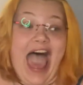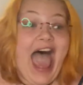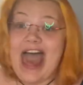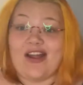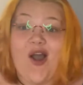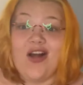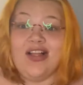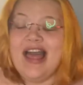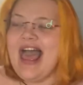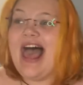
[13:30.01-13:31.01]
at all.
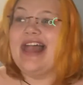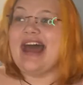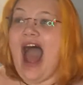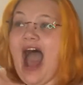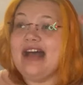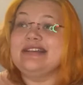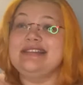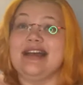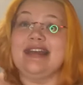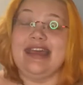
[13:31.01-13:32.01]
And
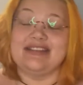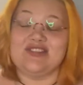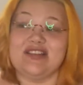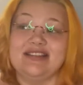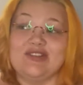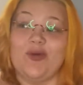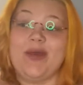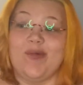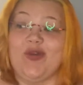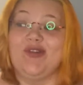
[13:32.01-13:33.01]
as a Cancer Sun
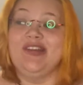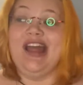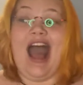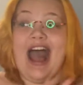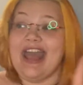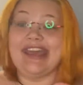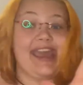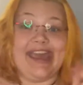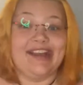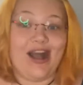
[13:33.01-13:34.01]
Scorpio Moon, I
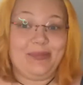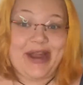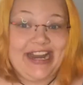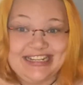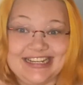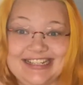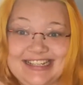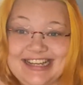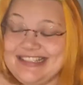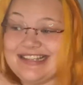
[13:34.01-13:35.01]
can't comprehend it.
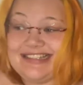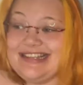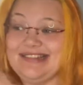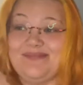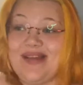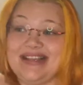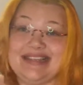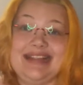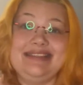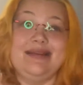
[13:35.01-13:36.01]
It doesn't make
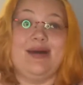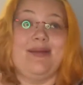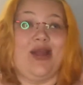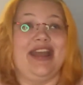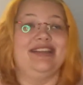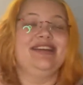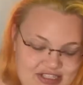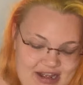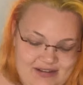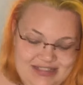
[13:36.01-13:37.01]
sense in my brain.
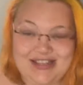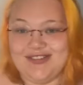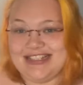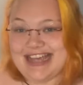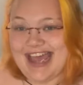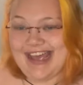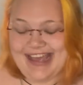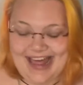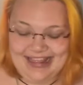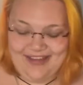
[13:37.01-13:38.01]
Shout out to you, Nate.
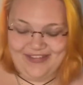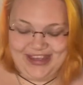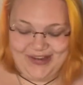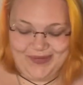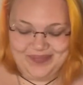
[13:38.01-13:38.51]
I love you.